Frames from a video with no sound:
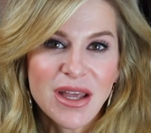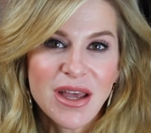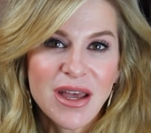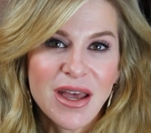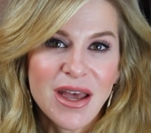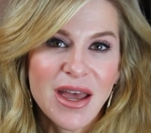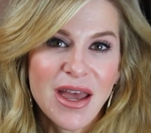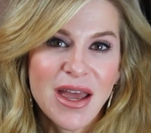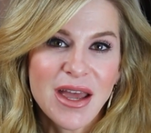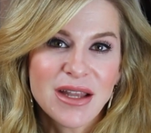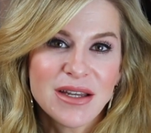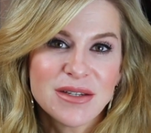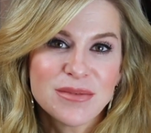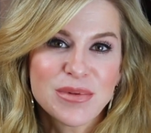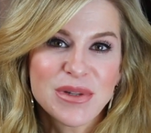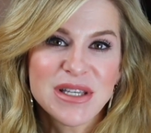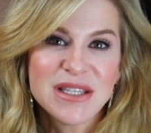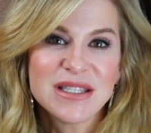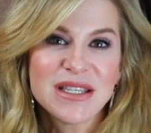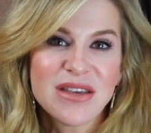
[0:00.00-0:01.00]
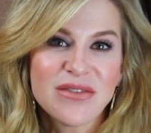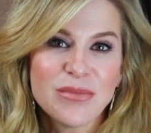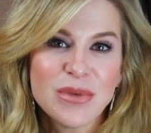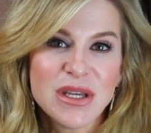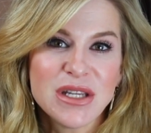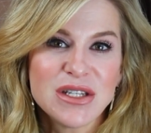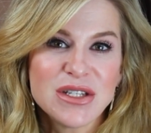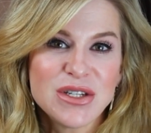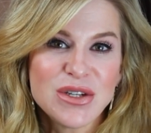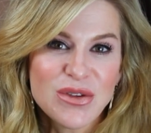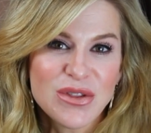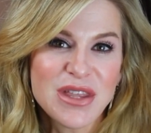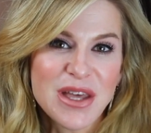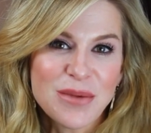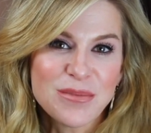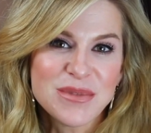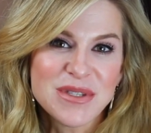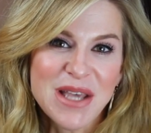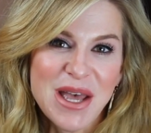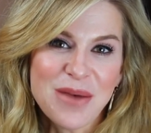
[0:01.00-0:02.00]
and please give me 2
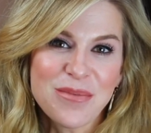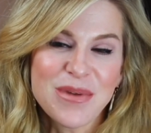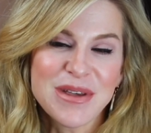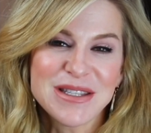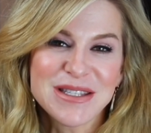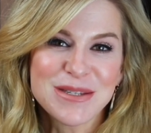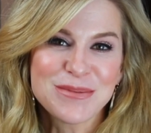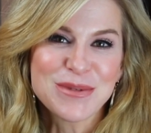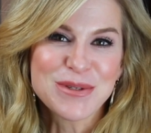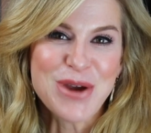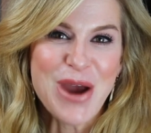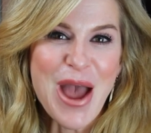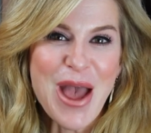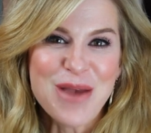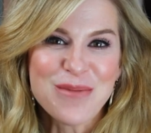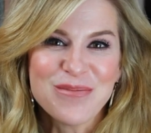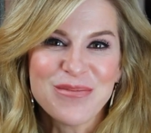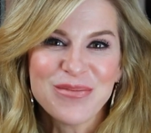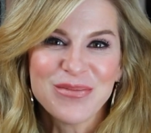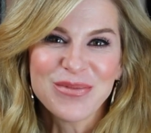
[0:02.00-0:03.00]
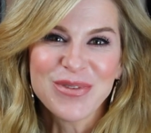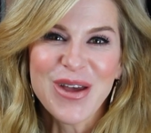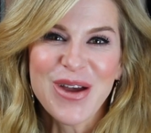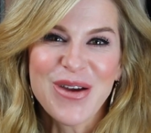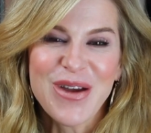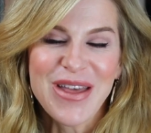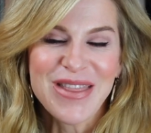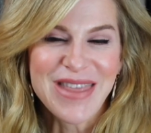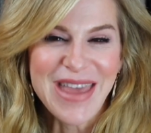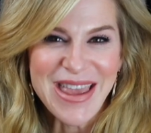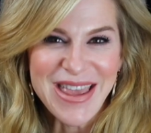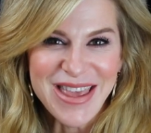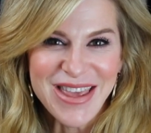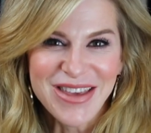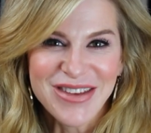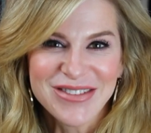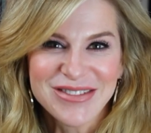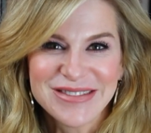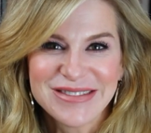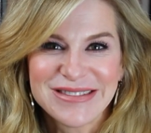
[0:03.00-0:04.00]
thumbs up and subscribe. All right, thank
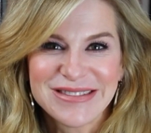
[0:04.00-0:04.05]
you.